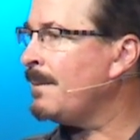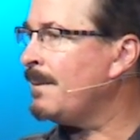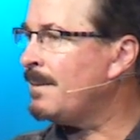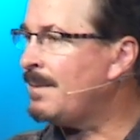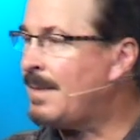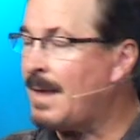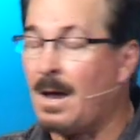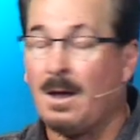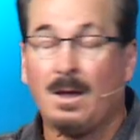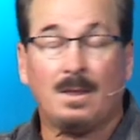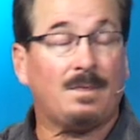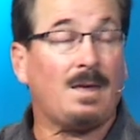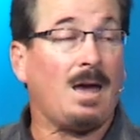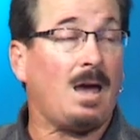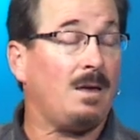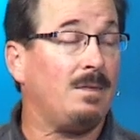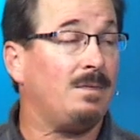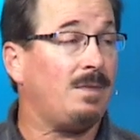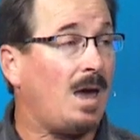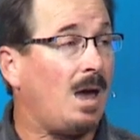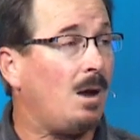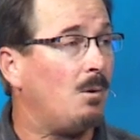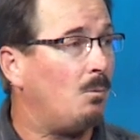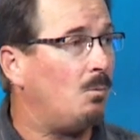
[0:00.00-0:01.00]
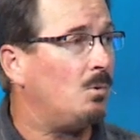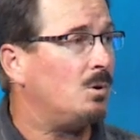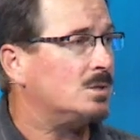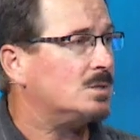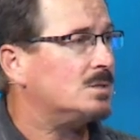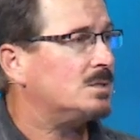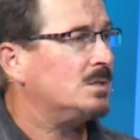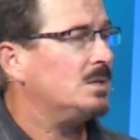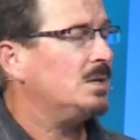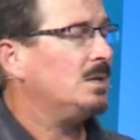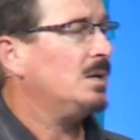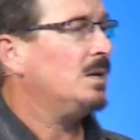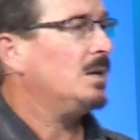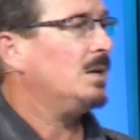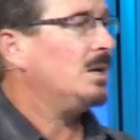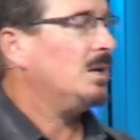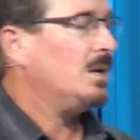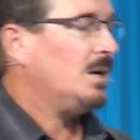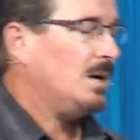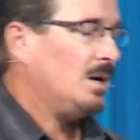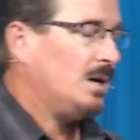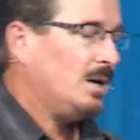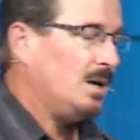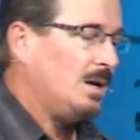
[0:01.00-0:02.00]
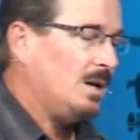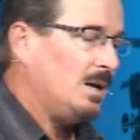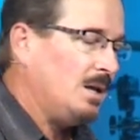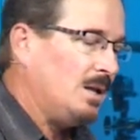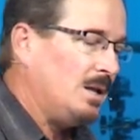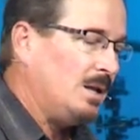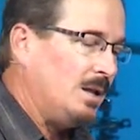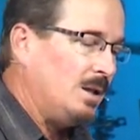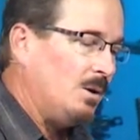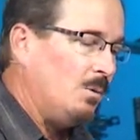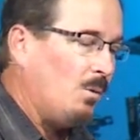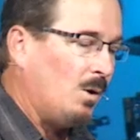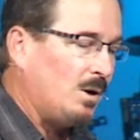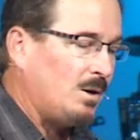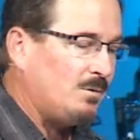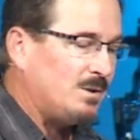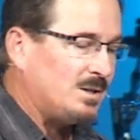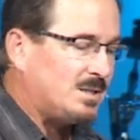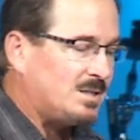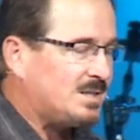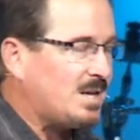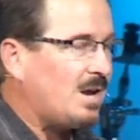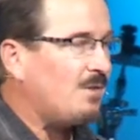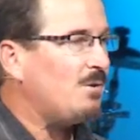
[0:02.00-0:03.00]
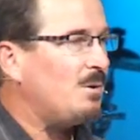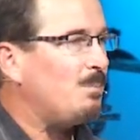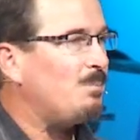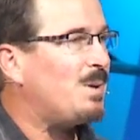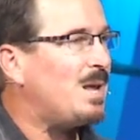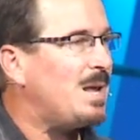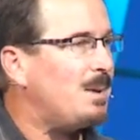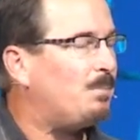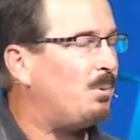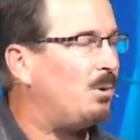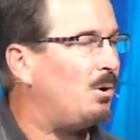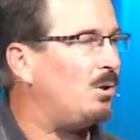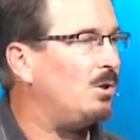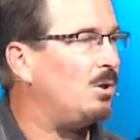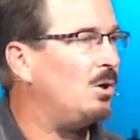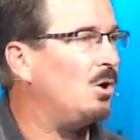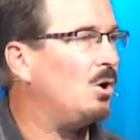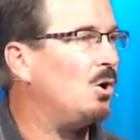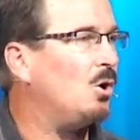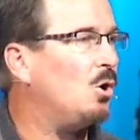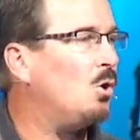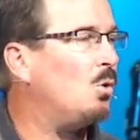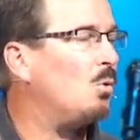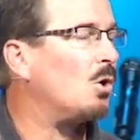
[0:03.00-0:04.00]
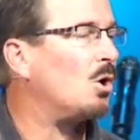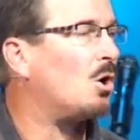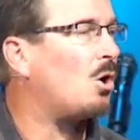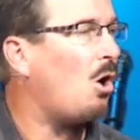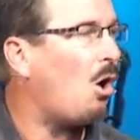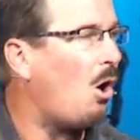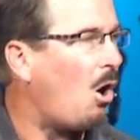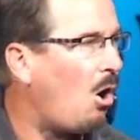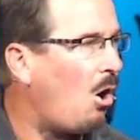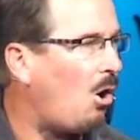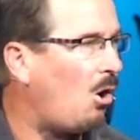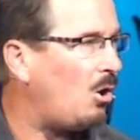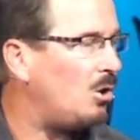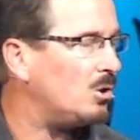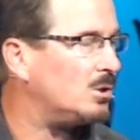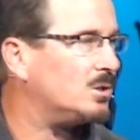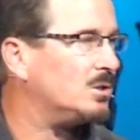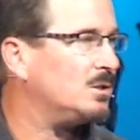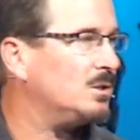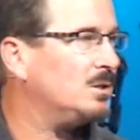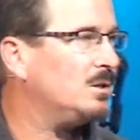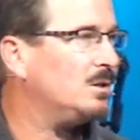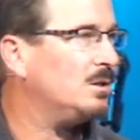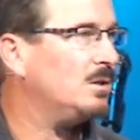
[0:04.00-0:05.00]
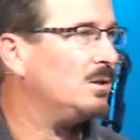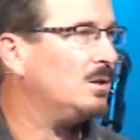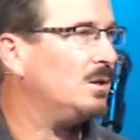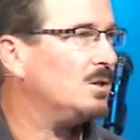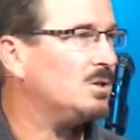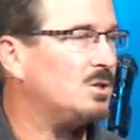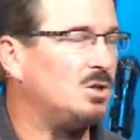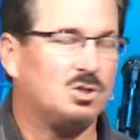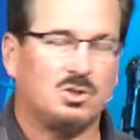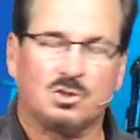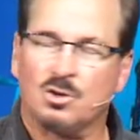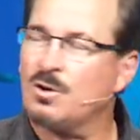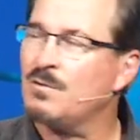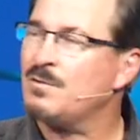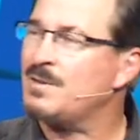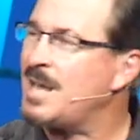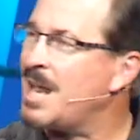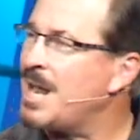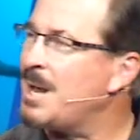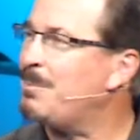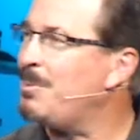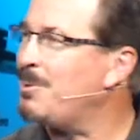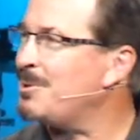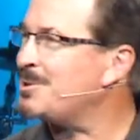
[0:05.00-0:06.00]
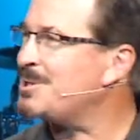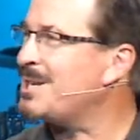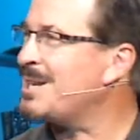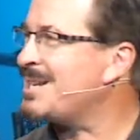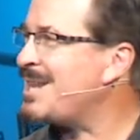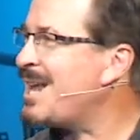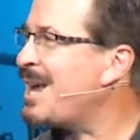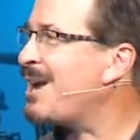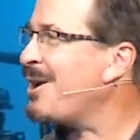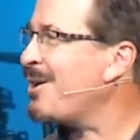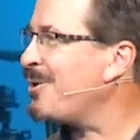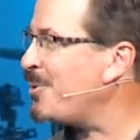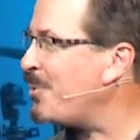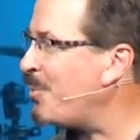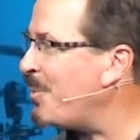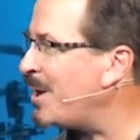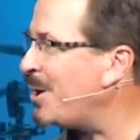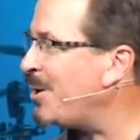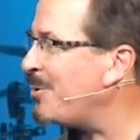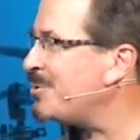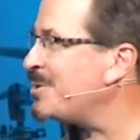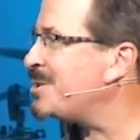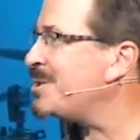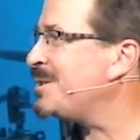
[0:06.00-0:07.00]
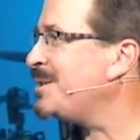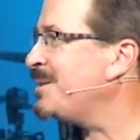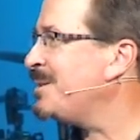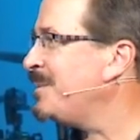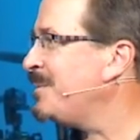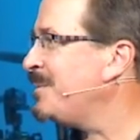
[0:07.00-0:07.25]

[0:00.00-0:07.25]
That, that, that was one of the seven people who were called to serve tables and take care of the widows.